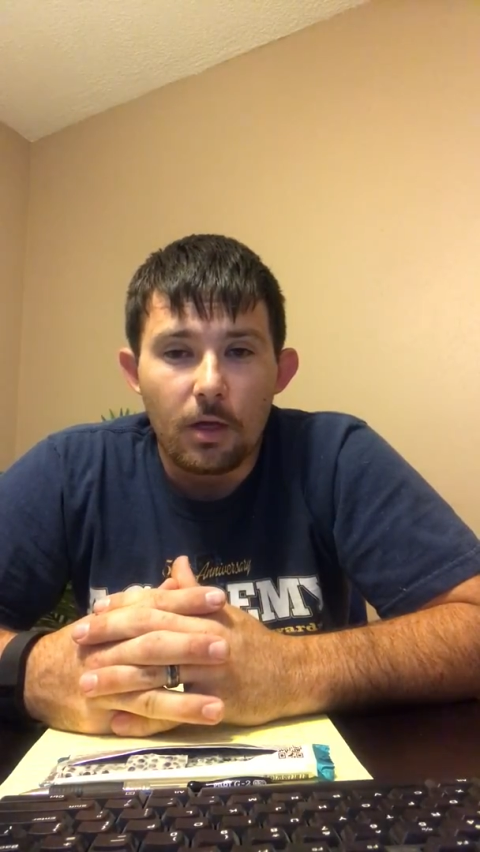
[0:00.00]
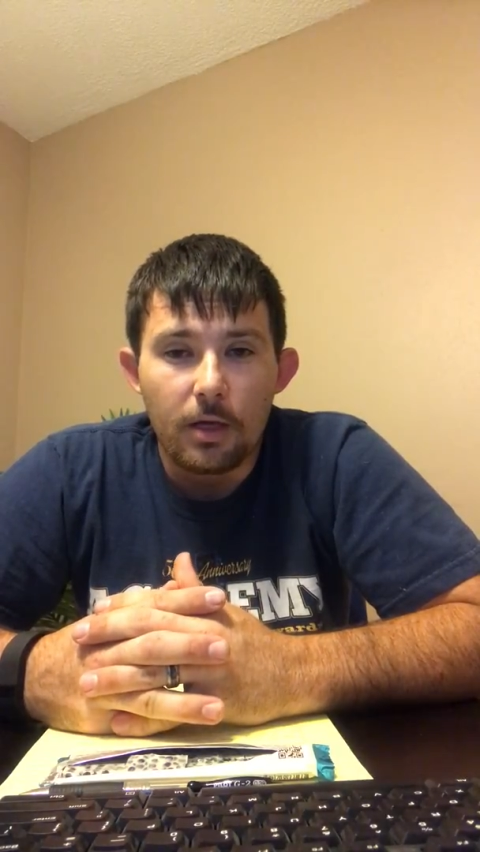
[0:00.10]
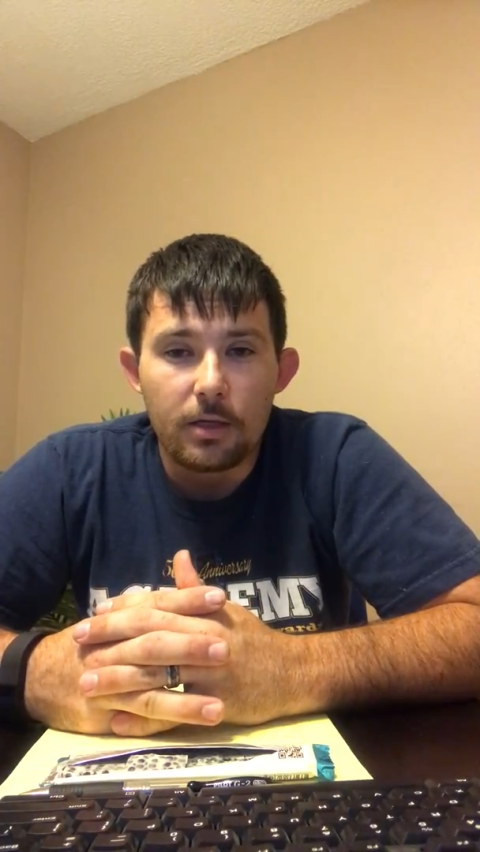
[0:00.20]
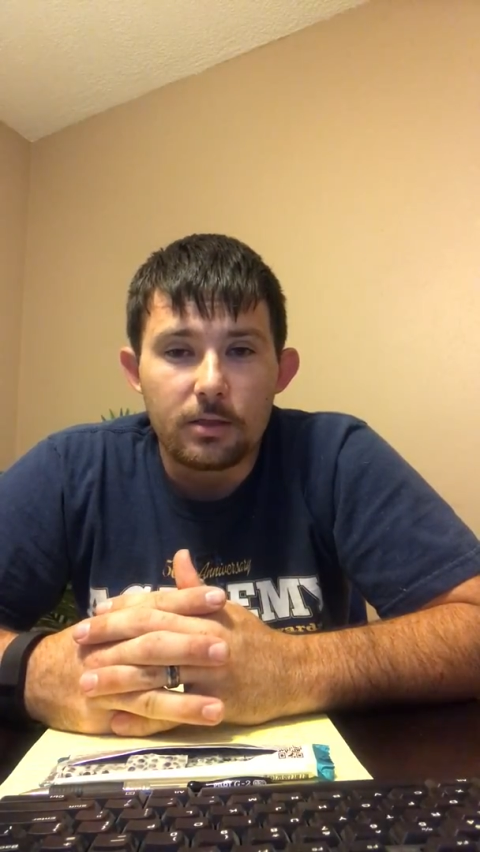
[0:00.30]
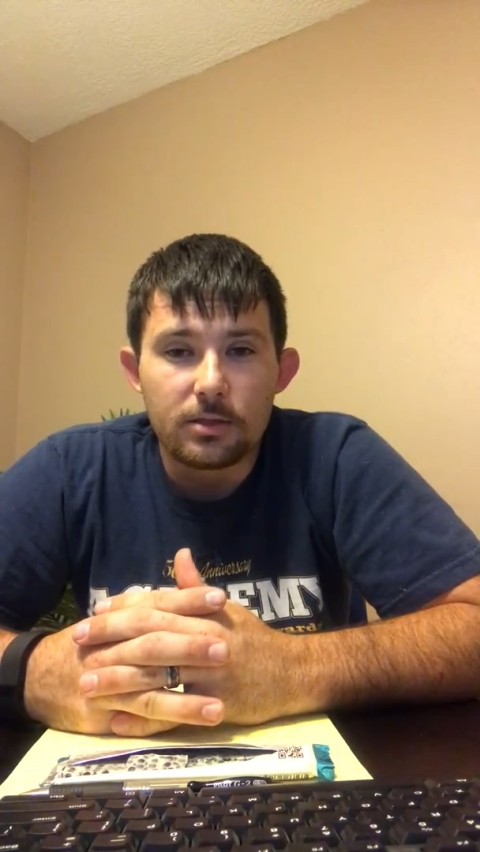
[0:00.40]

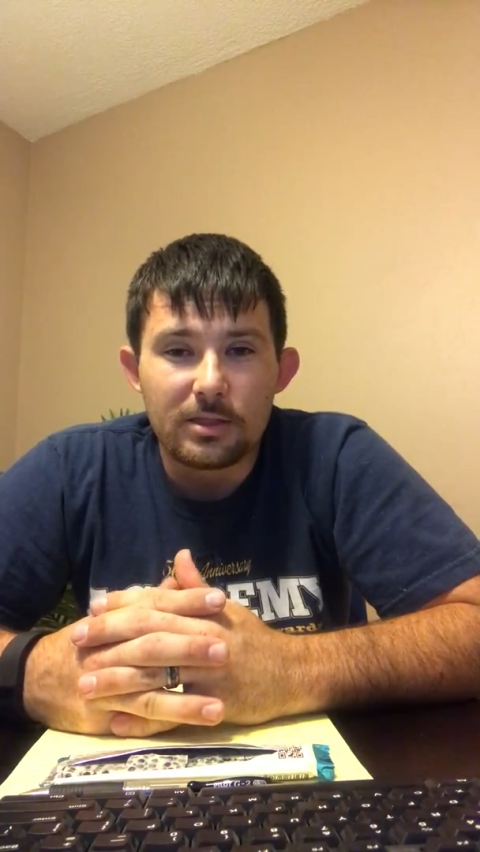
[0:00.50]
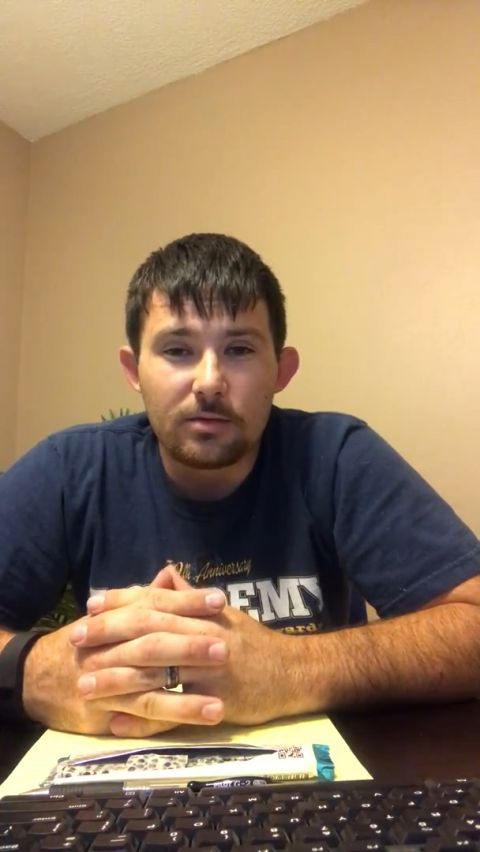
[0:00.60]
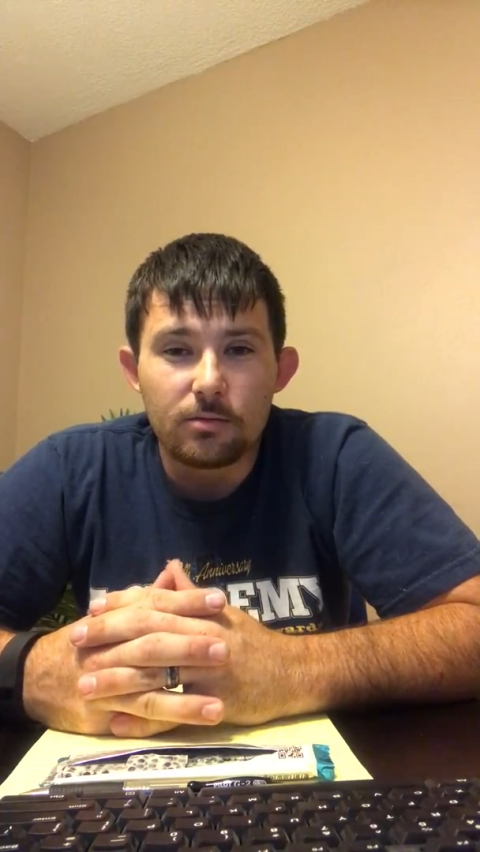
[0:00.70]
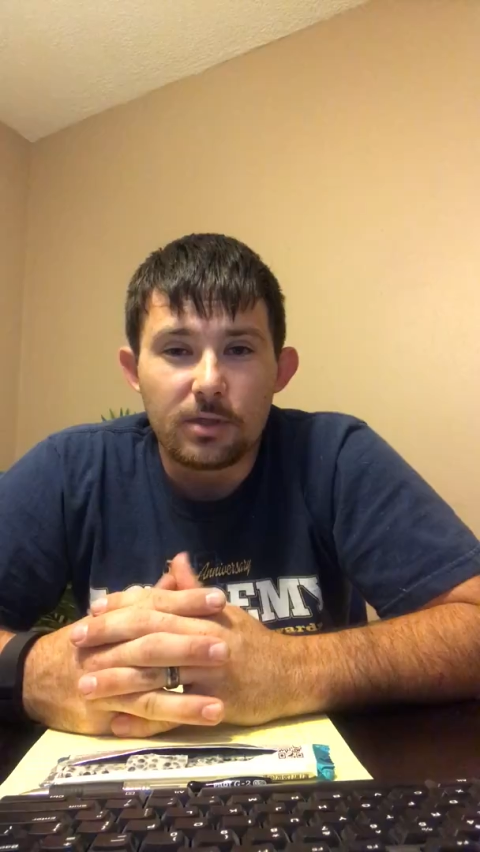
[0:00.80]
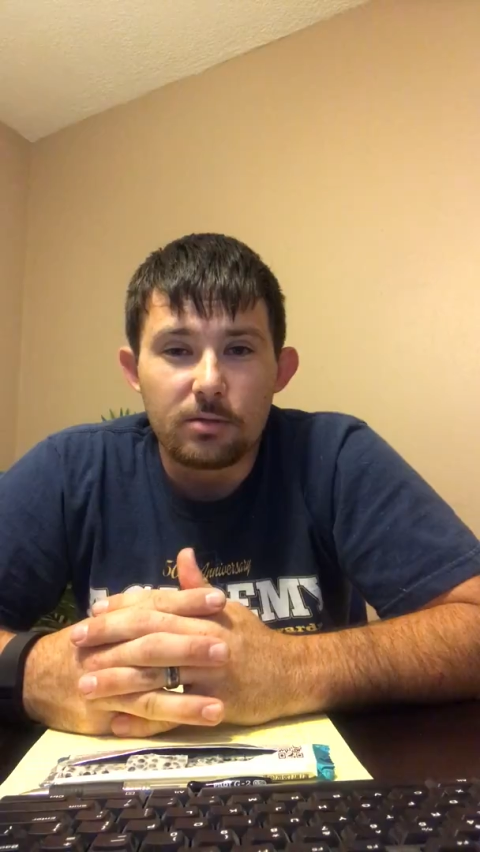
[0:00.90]
A
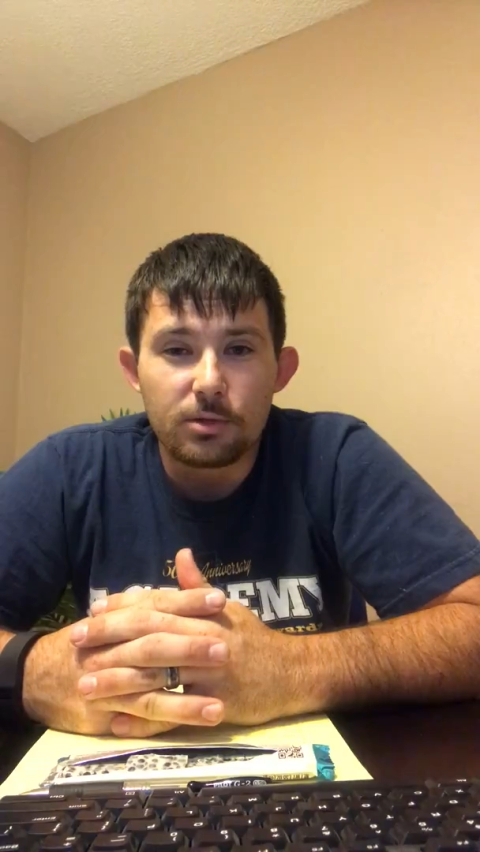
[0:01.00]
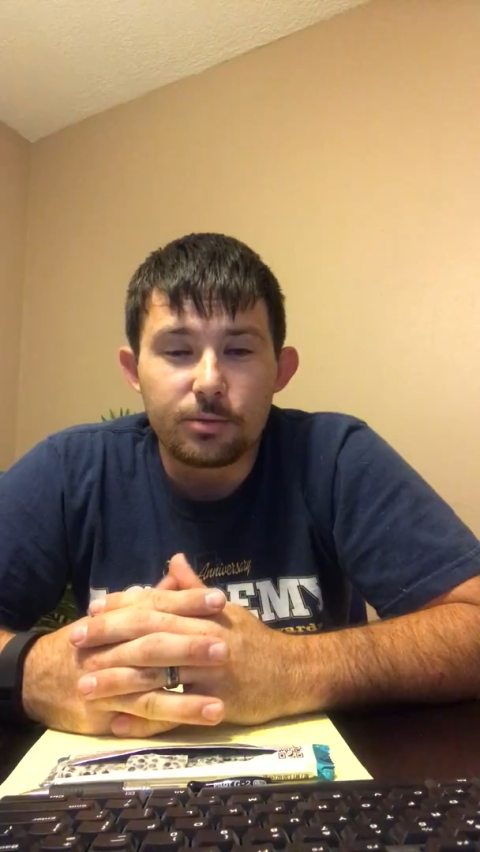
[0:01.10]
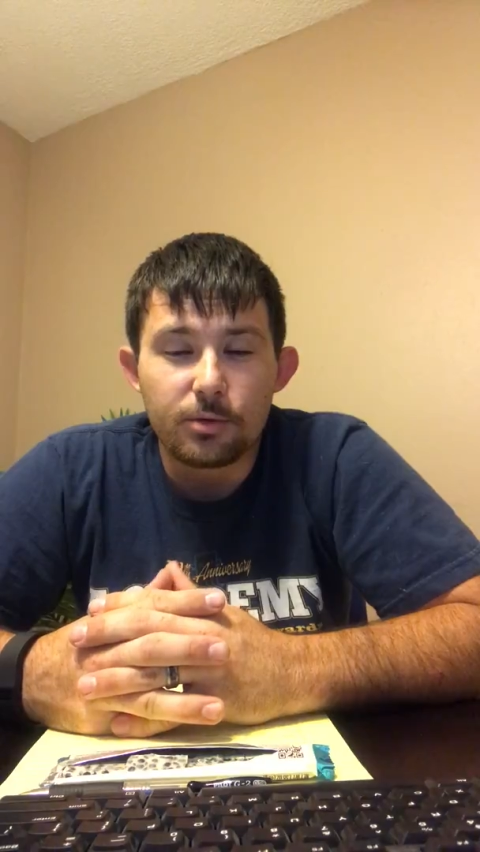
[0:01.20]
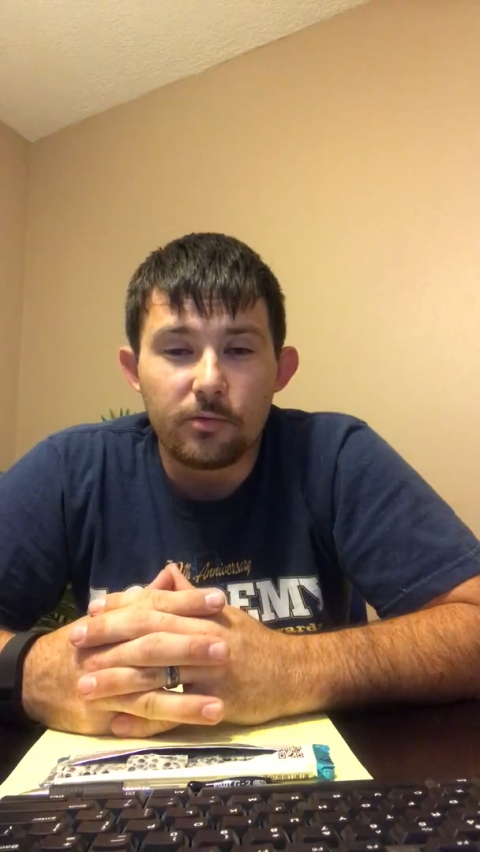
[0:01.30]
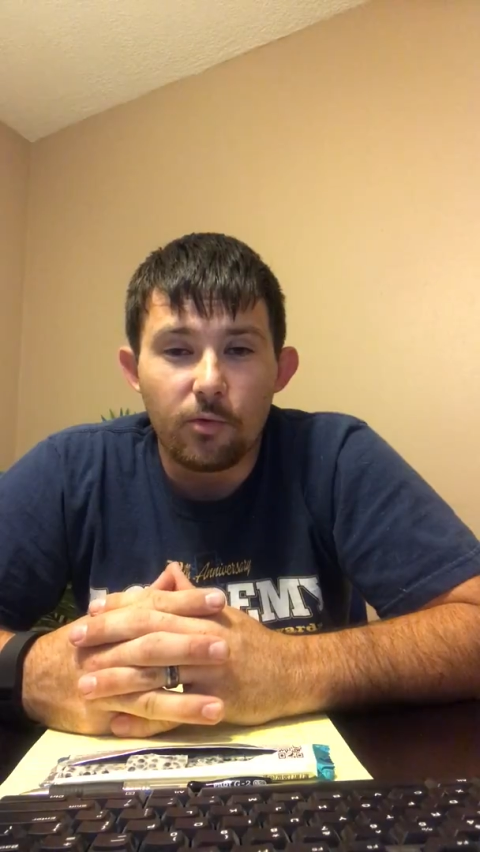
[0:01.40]
single tablespoon